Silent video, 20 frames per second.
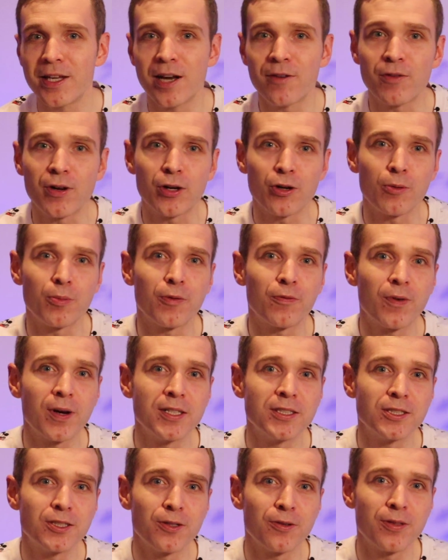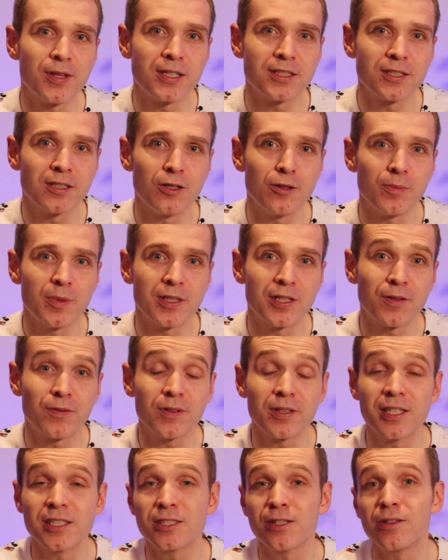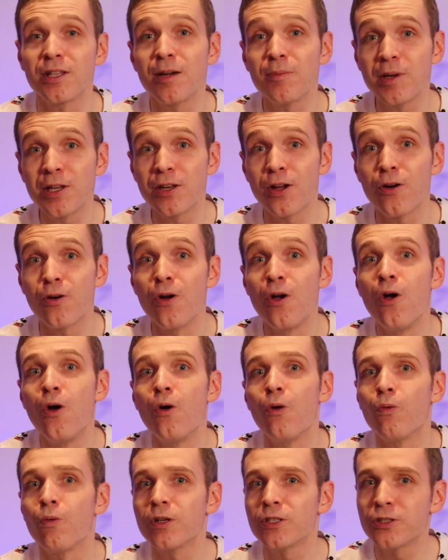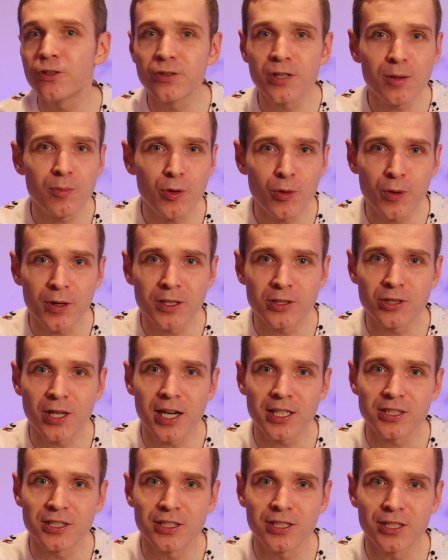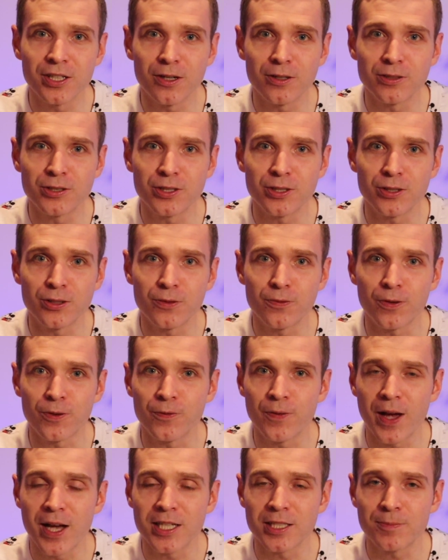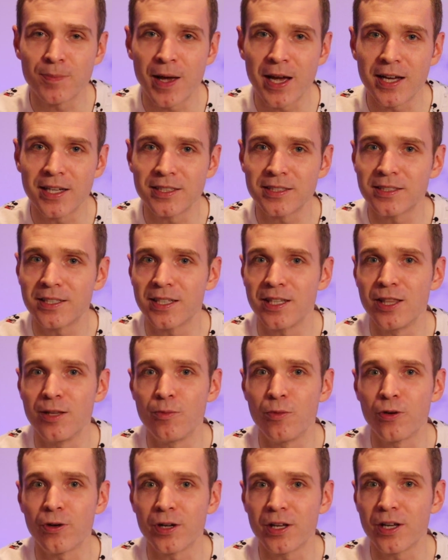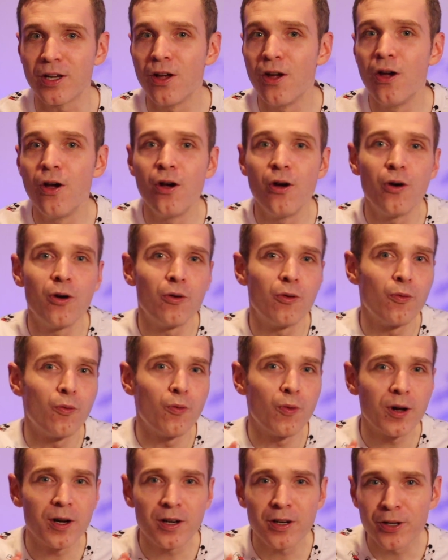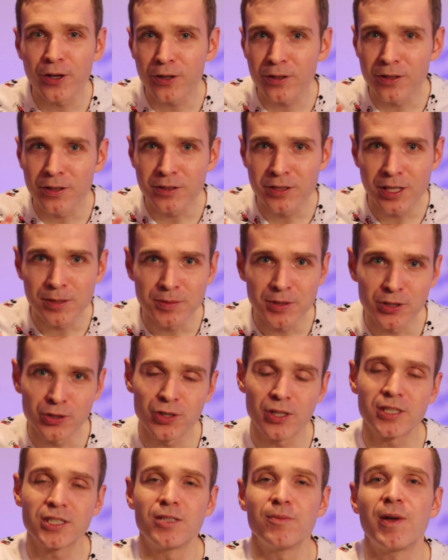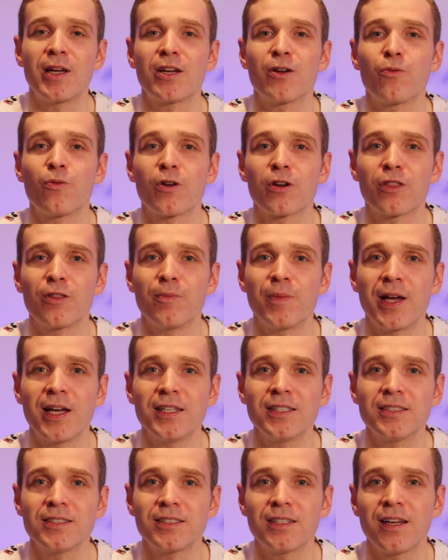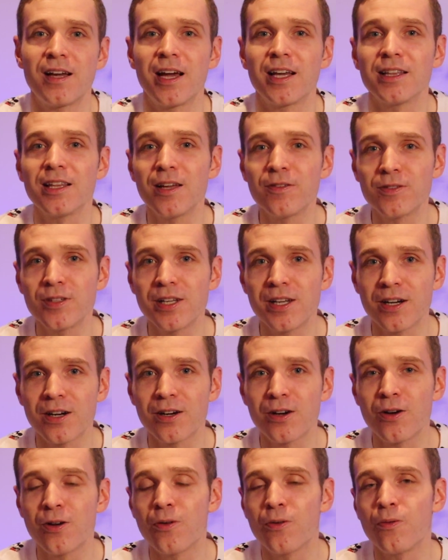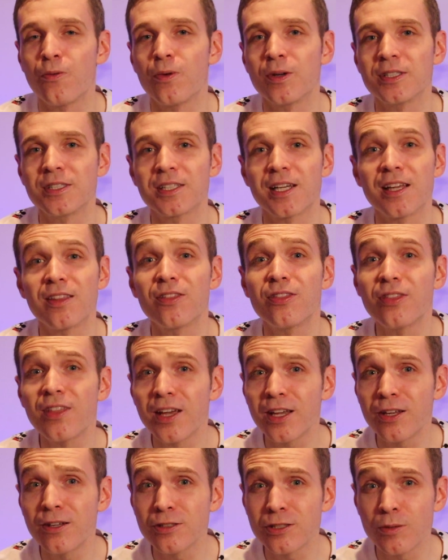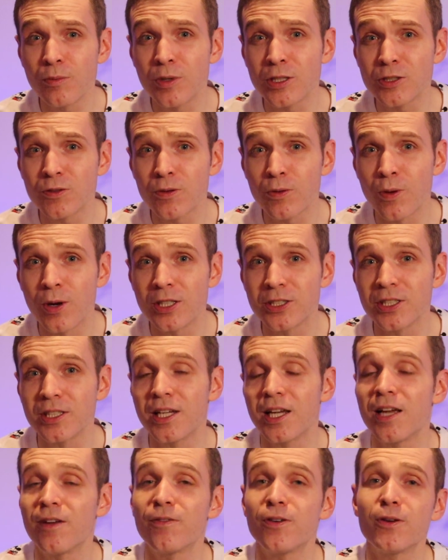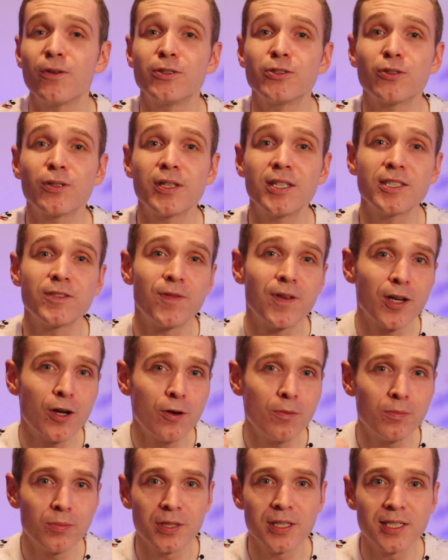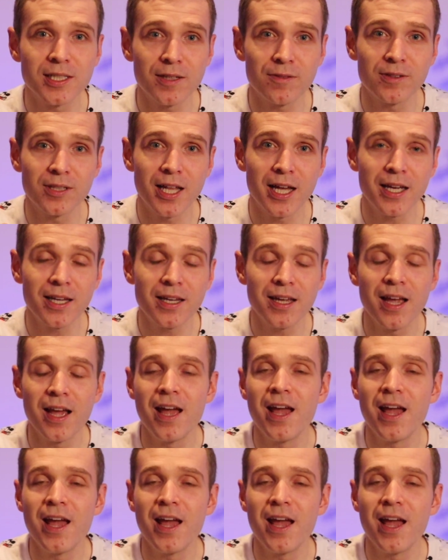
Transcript: and every group of friends do things a little bit differently, so let me know what's your #1 attraction to go to for Fastpass in the morning. What are your little tips and tricks to make it work the best? I'd love to hear. Once again, thank you so much for watching. If you enjoyed this video, please give it a like.